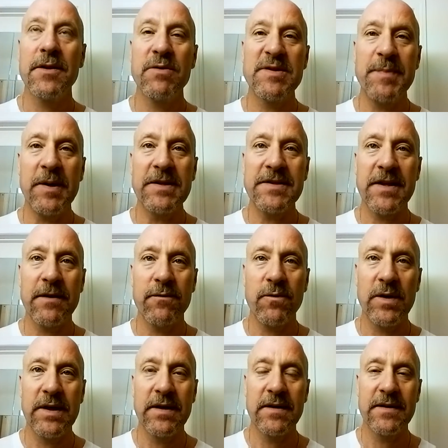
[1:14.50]
response that
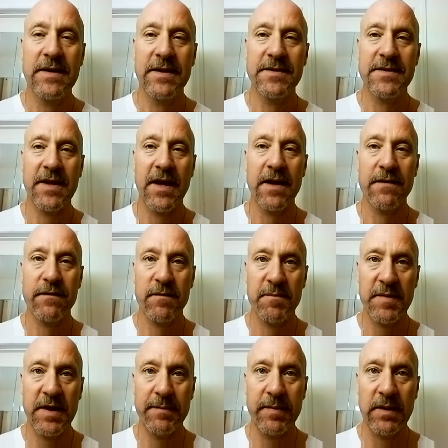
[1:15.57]
one tends to get from
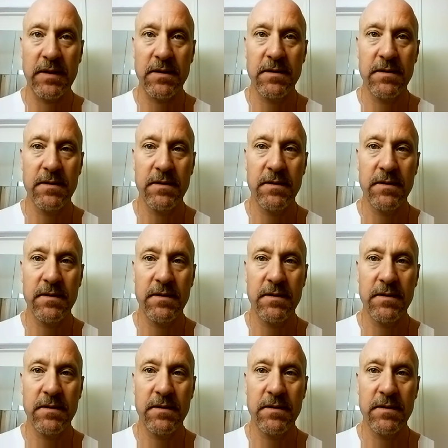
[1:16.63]
people